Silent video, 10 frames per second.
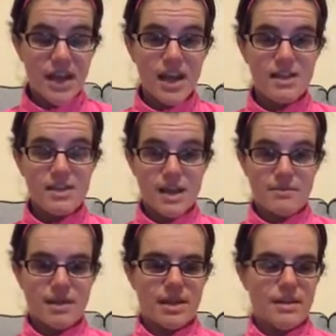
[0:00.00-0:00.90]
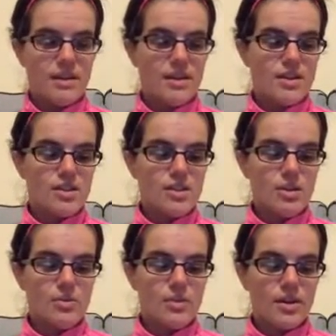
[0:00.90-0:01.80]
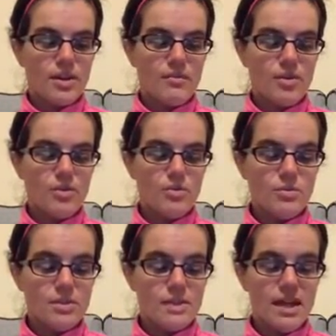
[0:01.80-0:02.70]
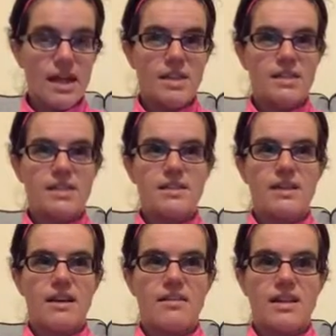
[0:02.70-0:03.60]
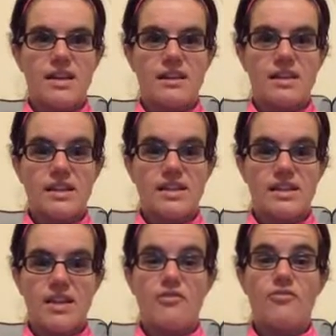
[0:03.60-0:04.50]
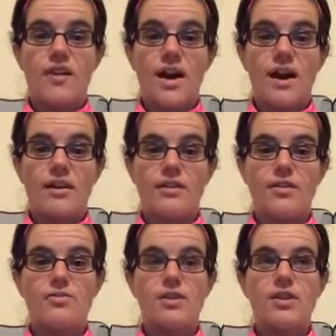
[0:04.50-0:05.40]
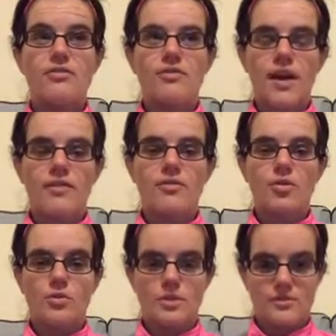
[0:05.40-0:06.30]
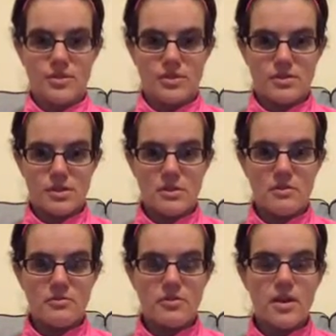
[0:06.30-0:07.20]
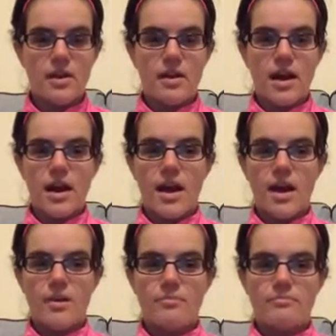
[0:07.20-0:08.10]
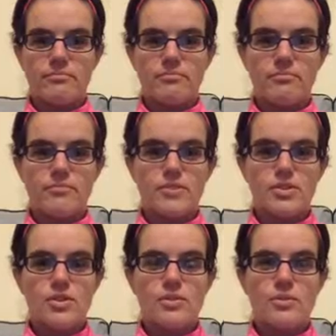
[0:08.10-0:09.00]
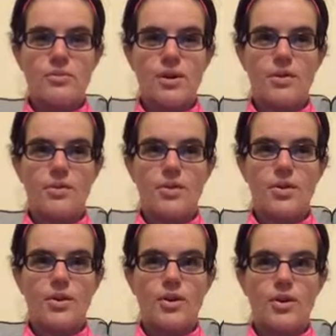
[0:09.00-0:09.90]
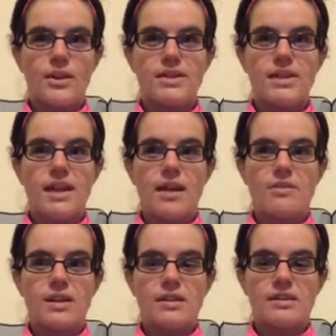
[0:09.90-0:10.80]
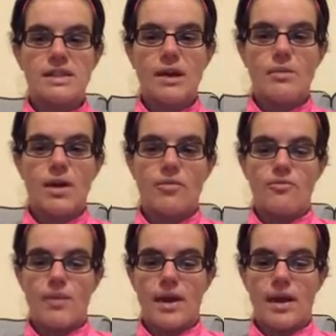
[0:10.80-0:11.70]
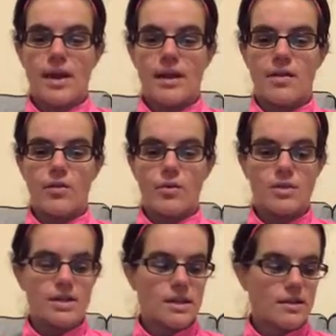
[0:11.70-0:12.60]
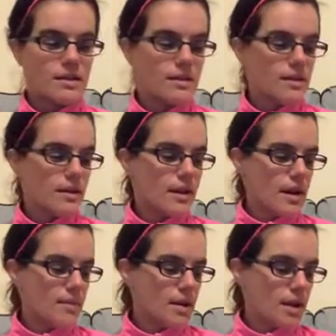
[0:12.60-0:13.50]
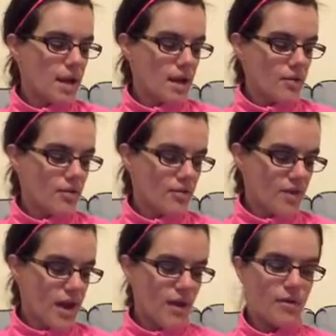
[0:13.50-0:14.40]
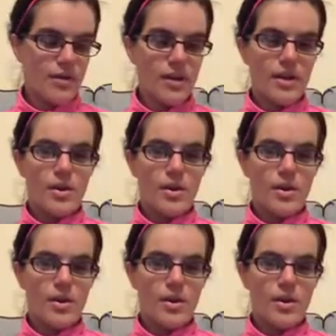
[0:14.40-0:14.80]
and timely. So if you sit down and let's set 3 to 5 goals for yourself. So let's say I was going to set one of my goals, and I'm going to kind of go over how